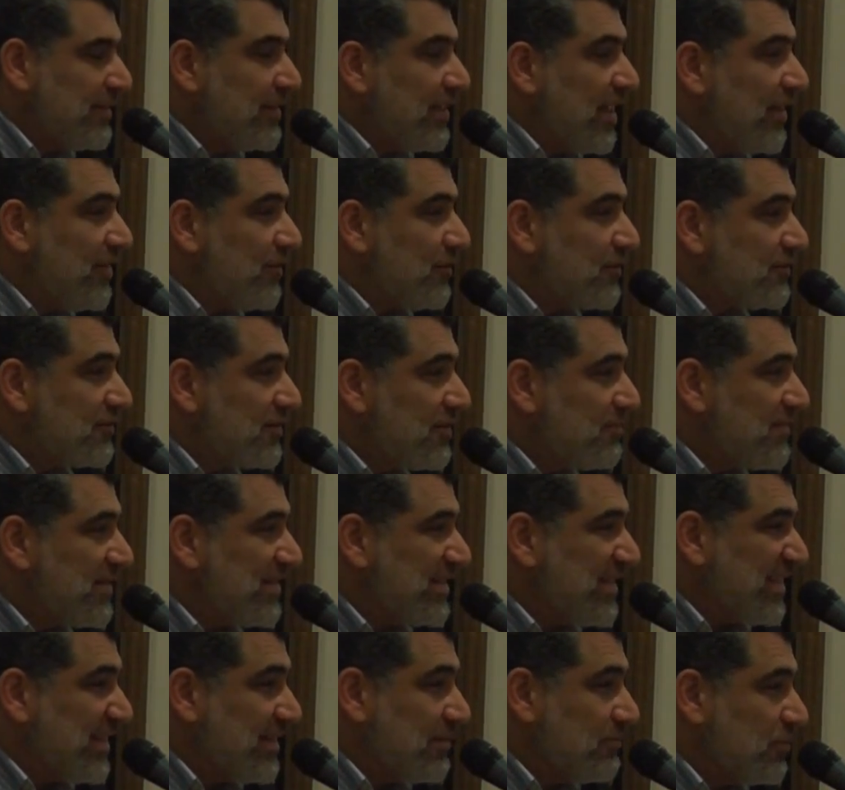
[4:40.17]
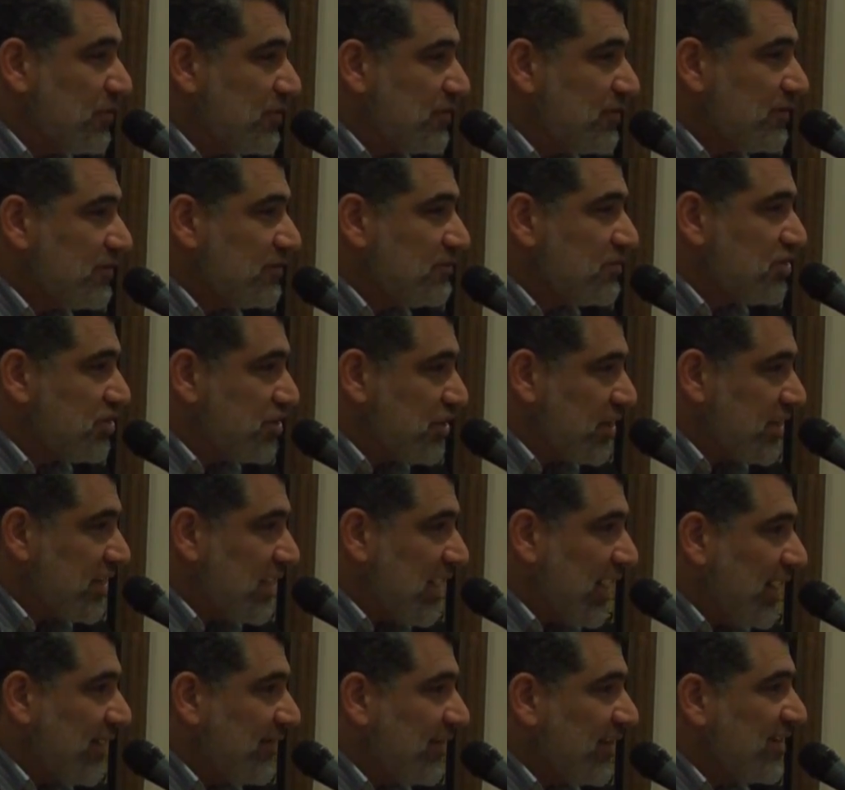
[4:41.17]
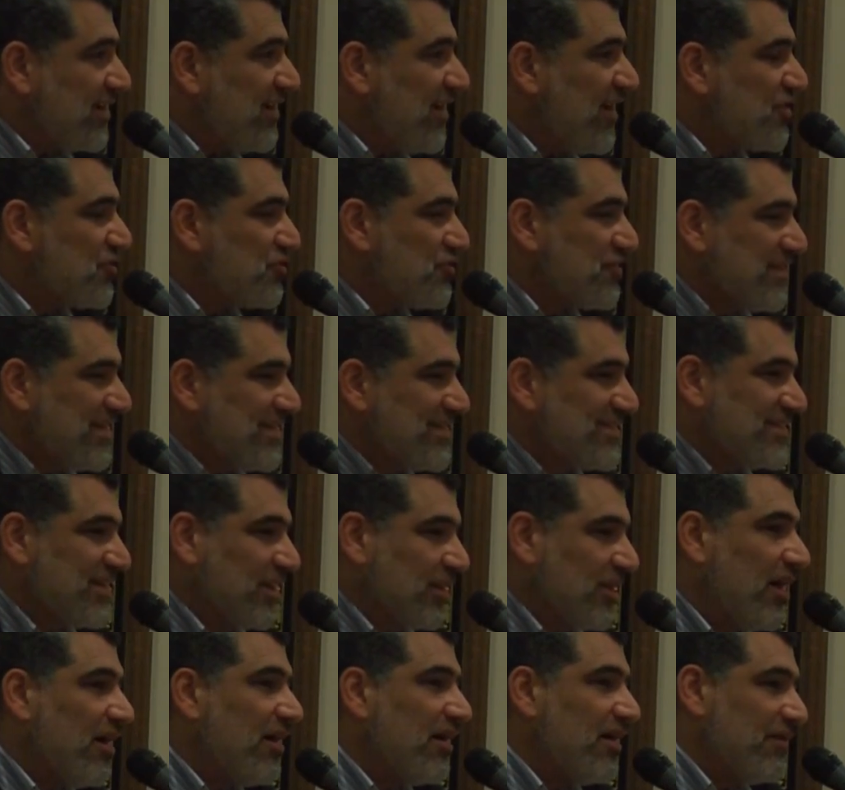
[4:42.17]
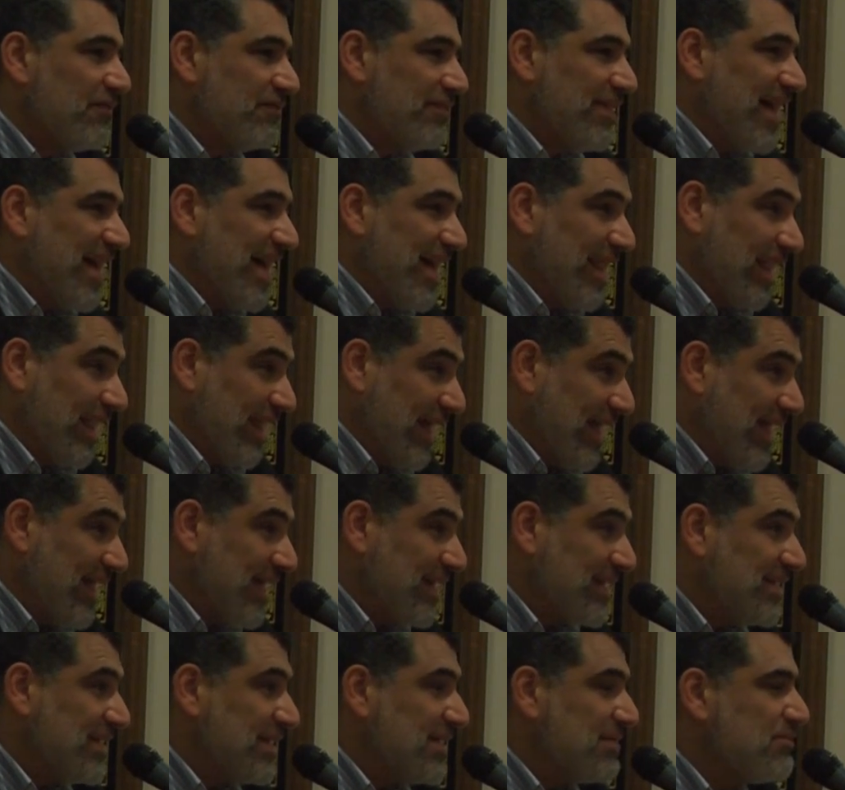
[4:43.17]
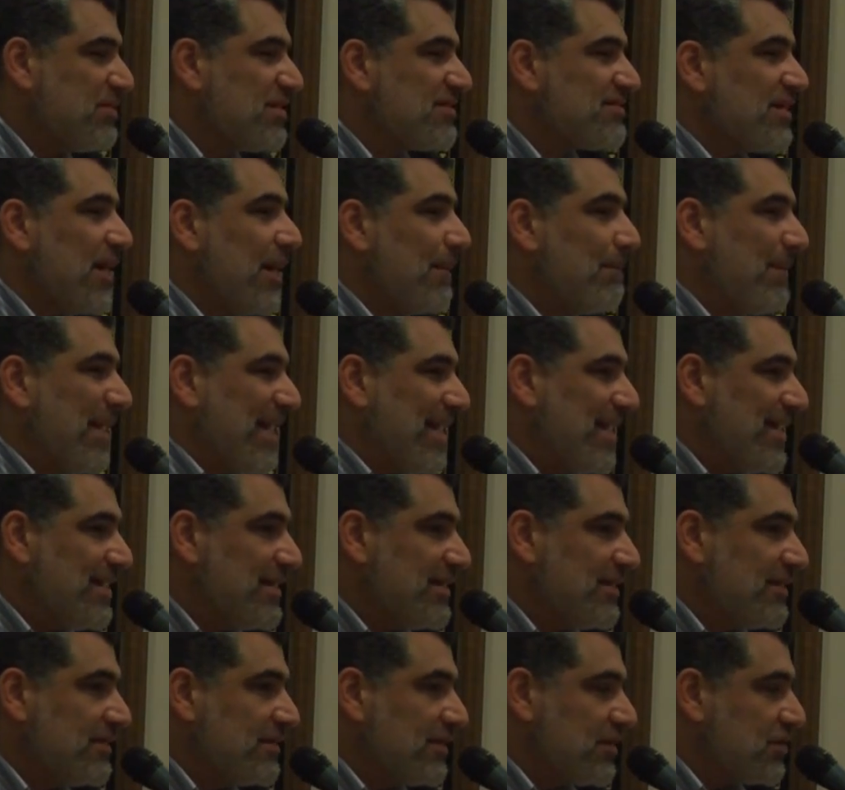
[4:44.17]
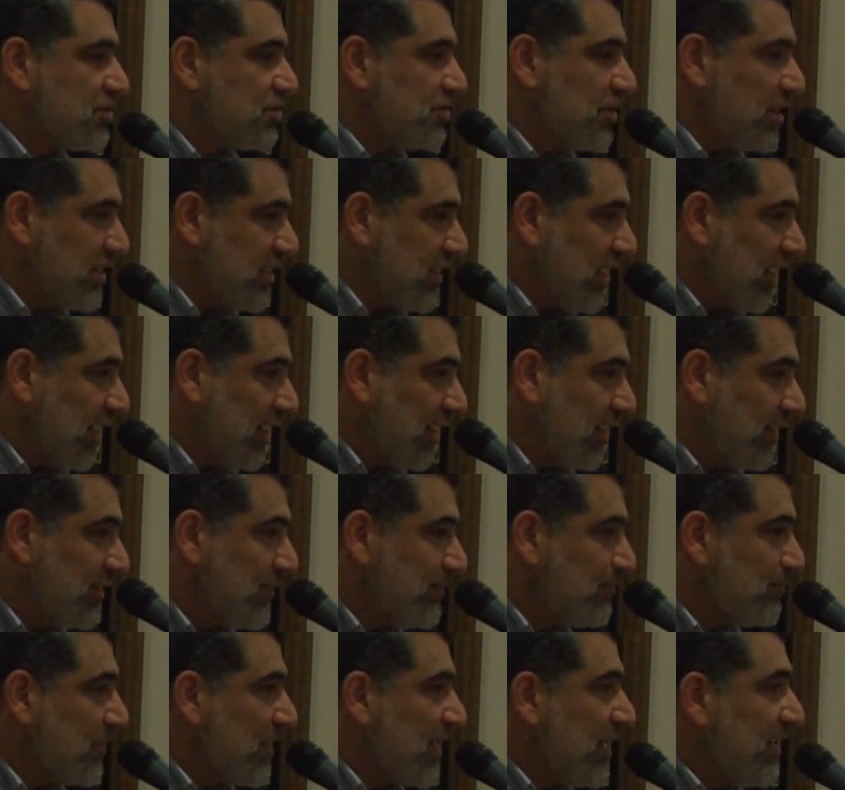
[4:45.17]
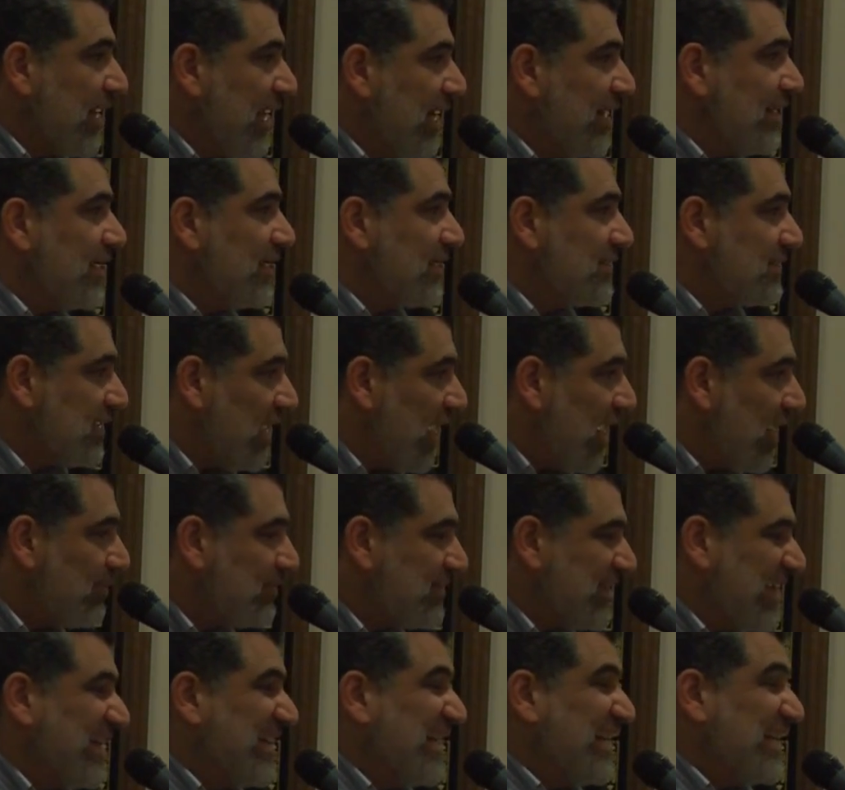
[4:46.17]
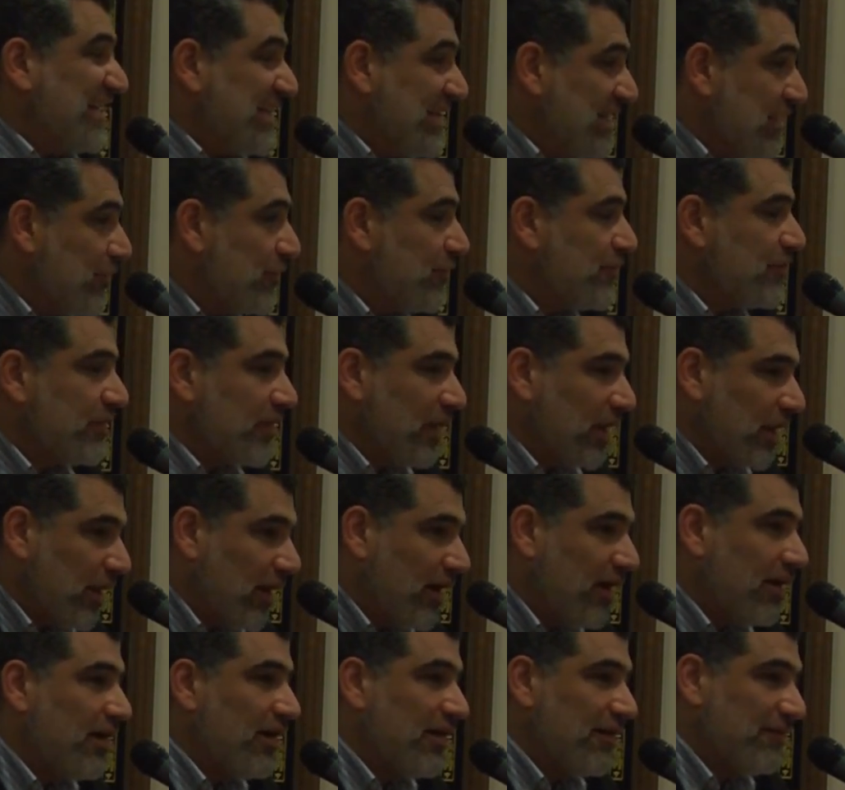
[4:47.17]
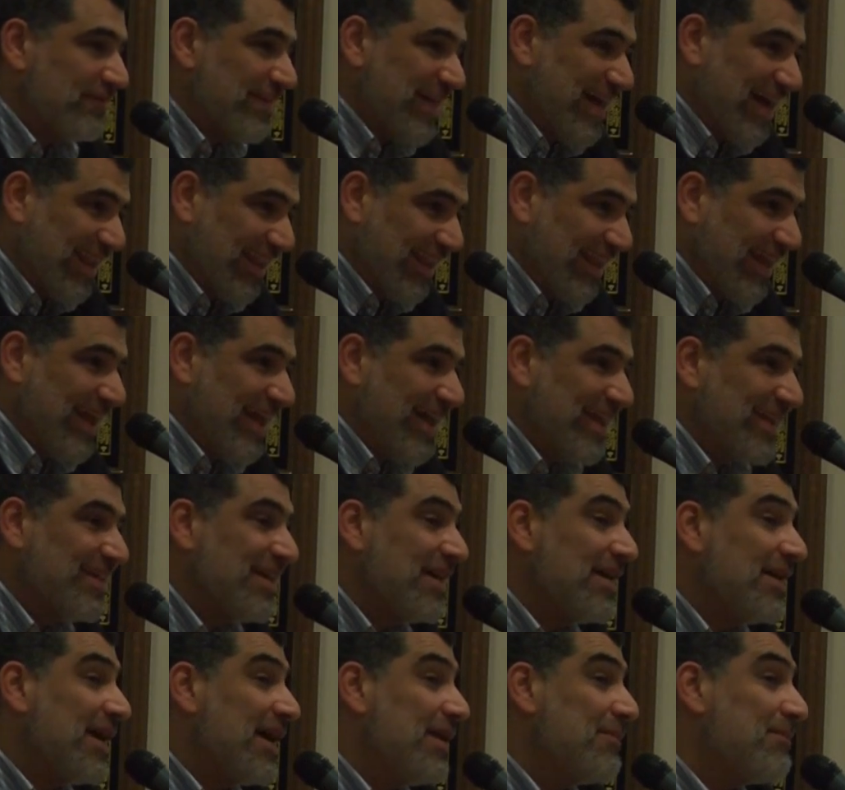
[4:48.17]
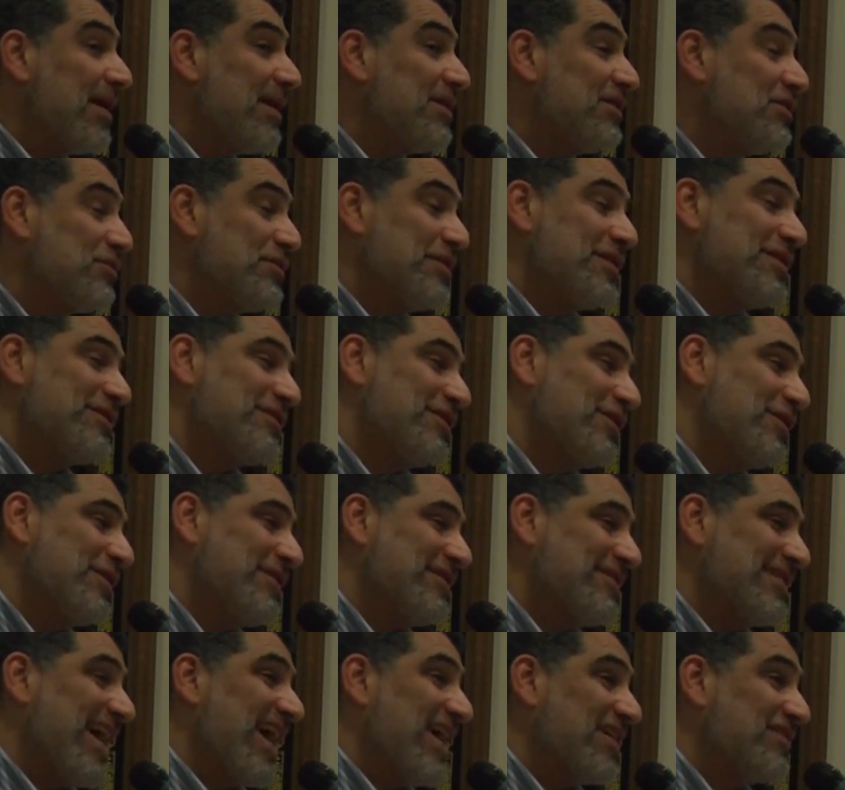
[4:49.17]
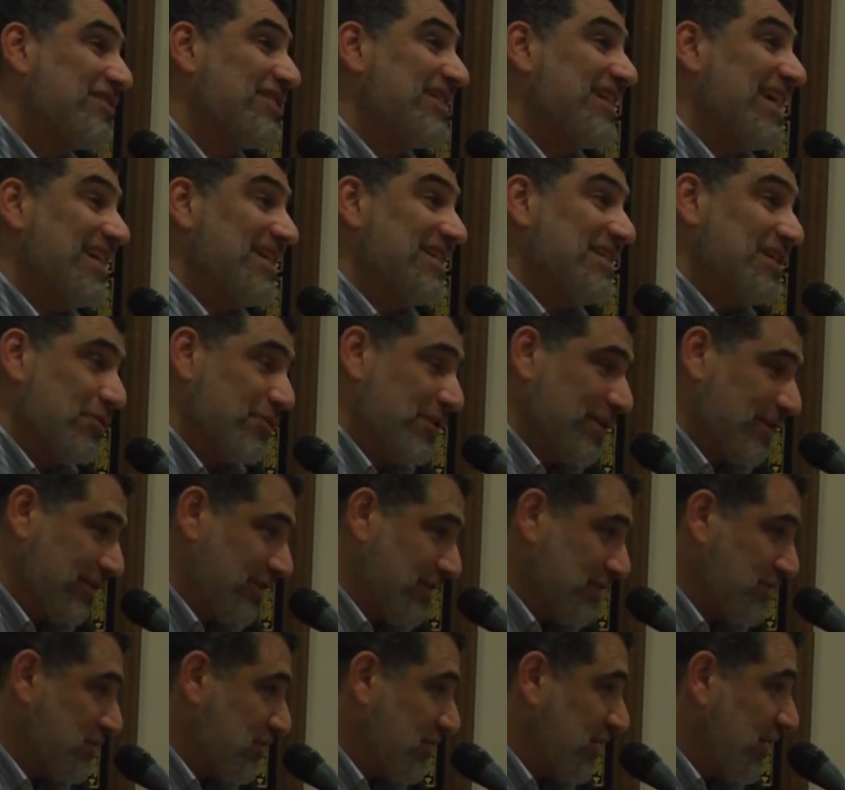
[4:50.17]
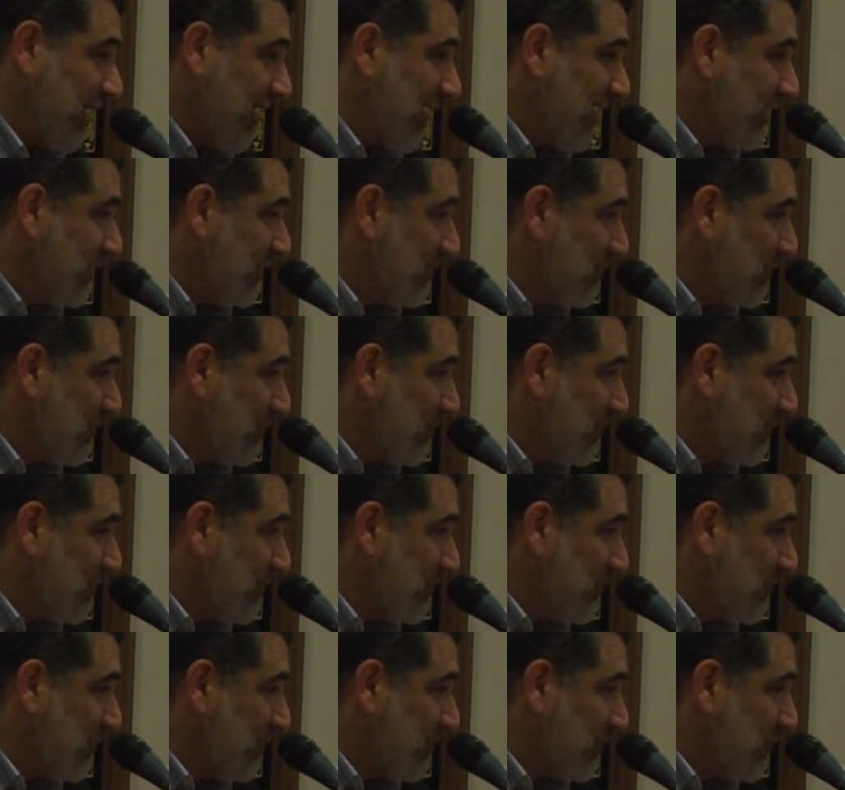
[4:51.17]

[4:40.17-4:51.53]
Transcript: and there's something in Muslim Sharia that contradicts the law of that land, he must abandon the Sharia and adopt and adhere to the law of that land, and by doing so, he's actually adhering to the Sharia.